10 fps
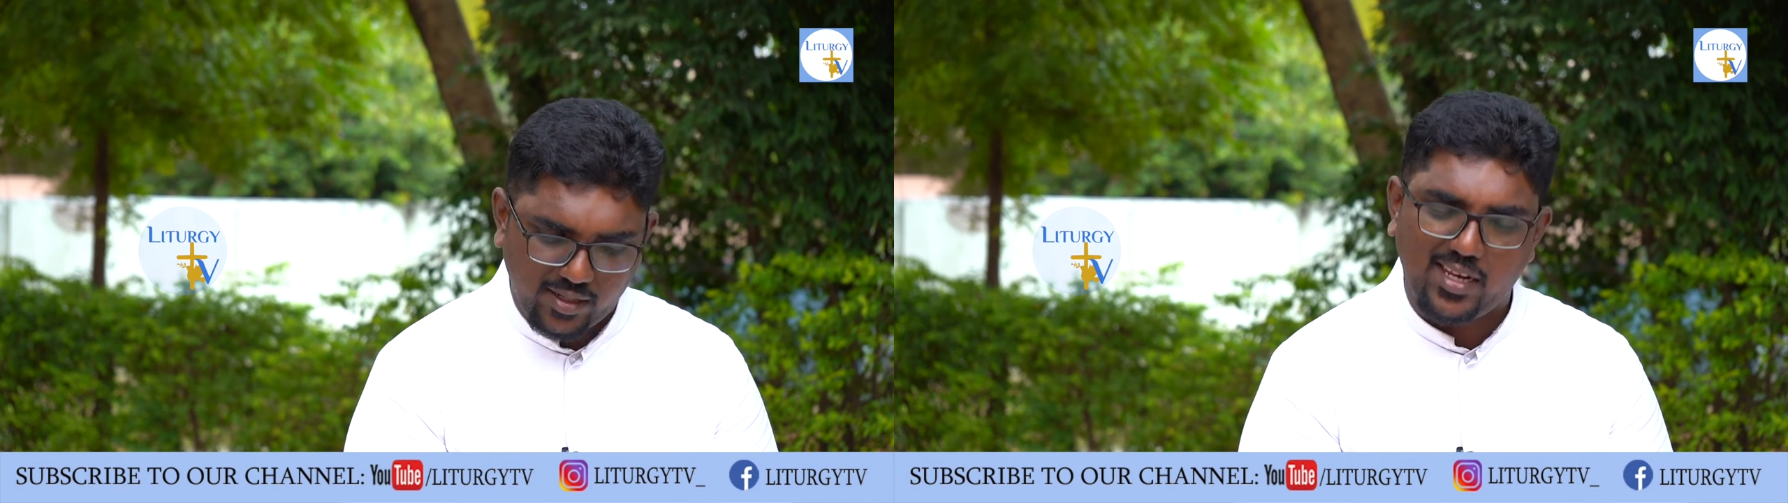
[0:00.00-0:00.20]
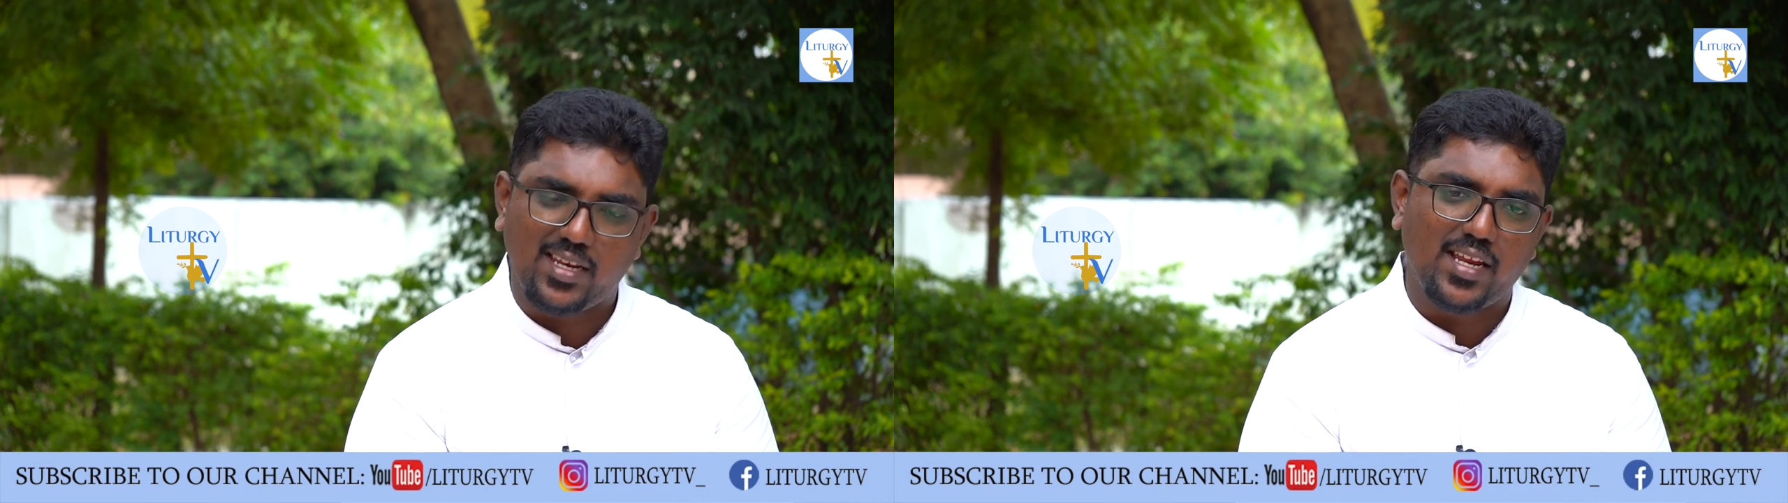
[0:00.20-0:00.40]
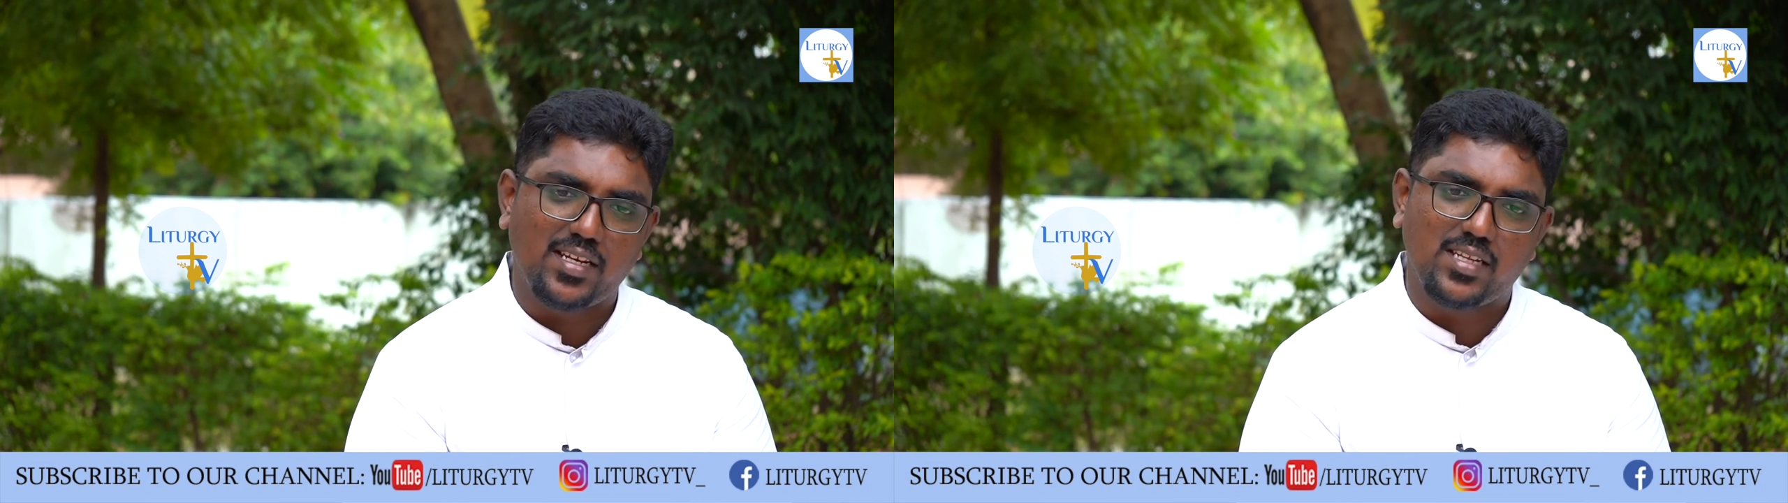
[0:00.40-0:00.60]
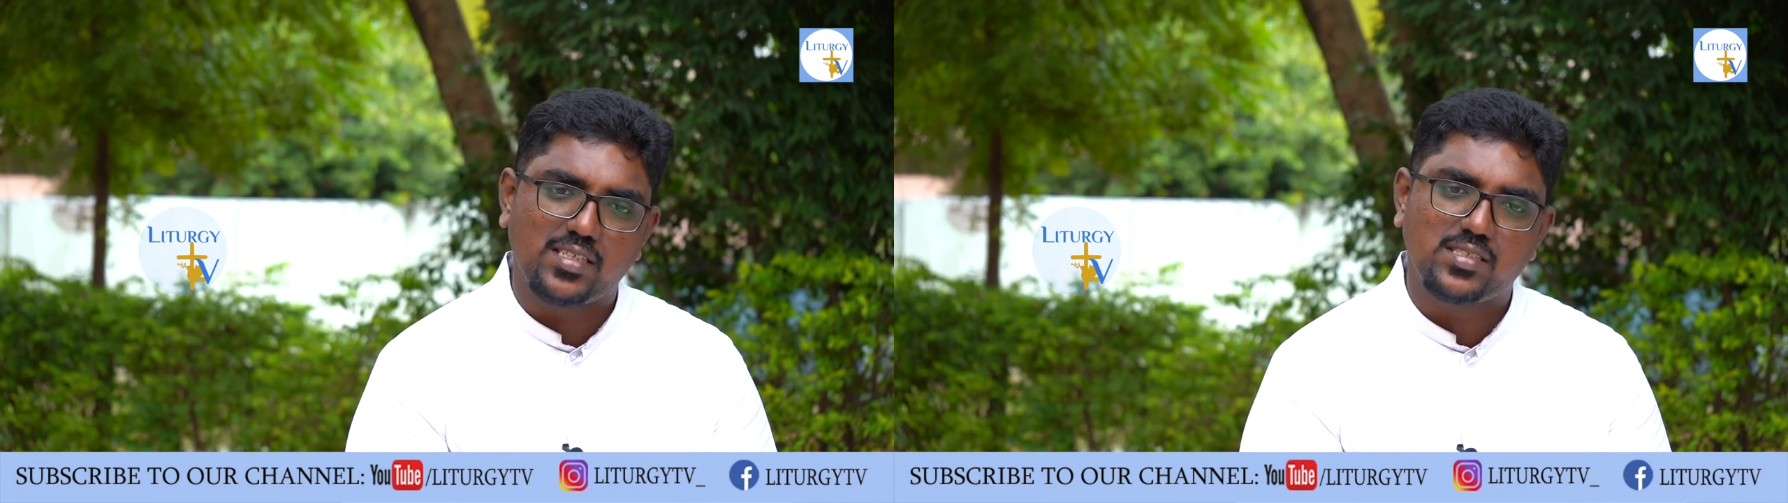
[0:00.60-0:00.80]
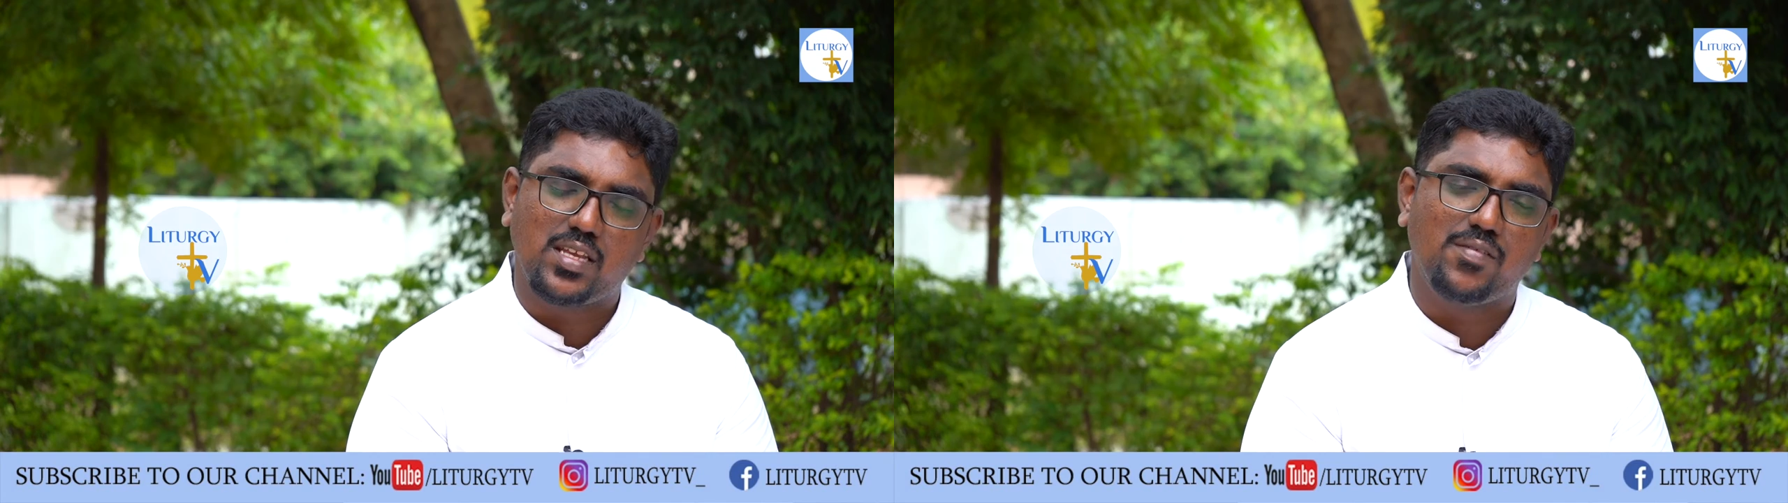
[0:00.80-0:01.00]

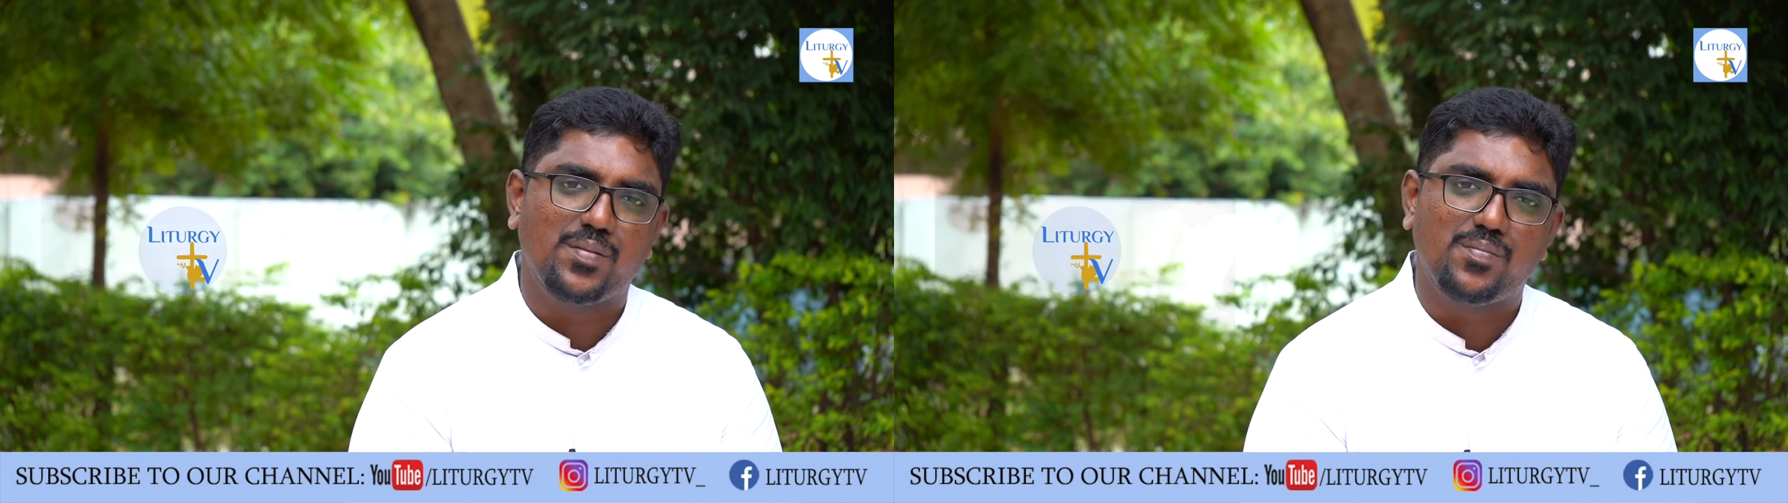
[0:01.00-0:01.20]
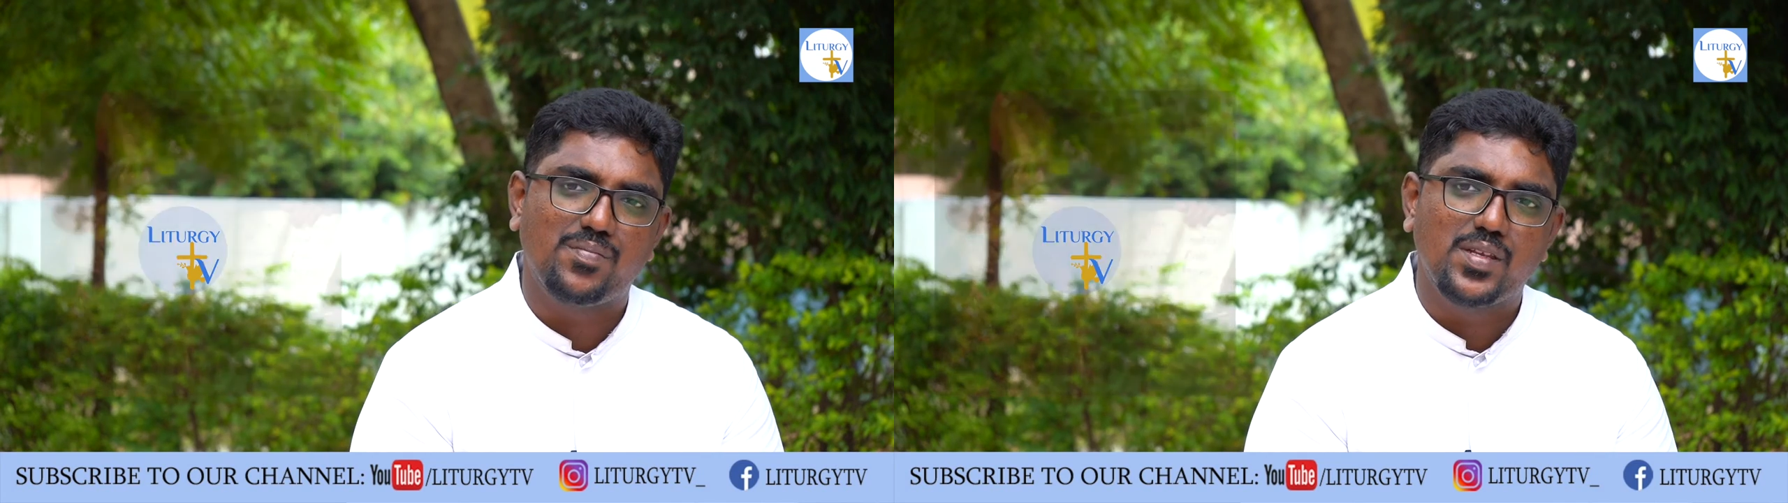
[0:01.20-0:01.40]
397.